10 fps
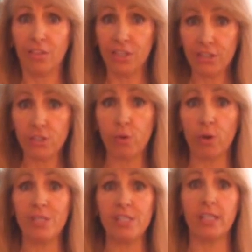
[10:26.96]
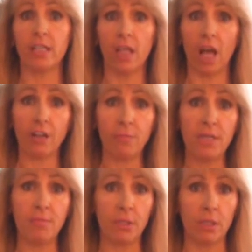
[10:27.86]
This is where we see a lot of
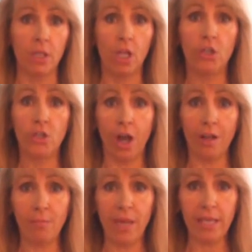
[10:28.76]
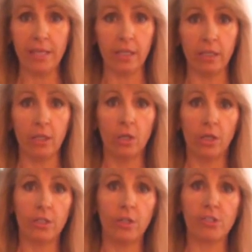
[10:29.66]
people not make it.
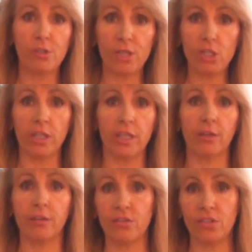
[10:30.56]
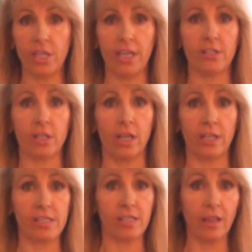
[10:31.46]
You know, especially here in the States, a lot
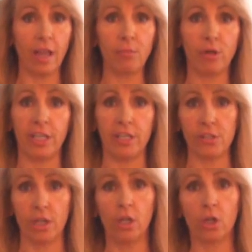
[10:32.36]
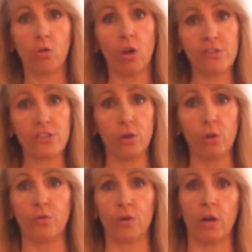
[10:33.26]
of celebrities cross
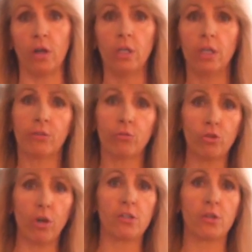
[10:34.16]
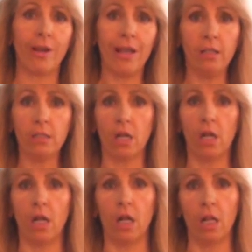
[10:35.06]
over through drugs or
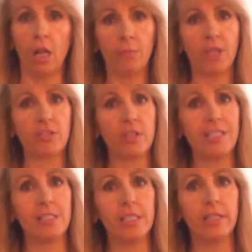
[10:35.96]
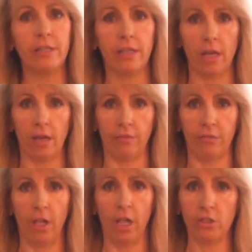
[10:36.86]
alcohol because they didn't
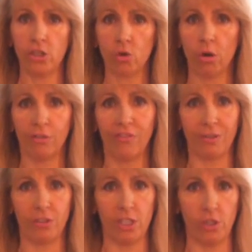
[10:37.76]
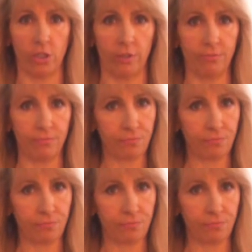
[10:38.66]
have a strong foundation.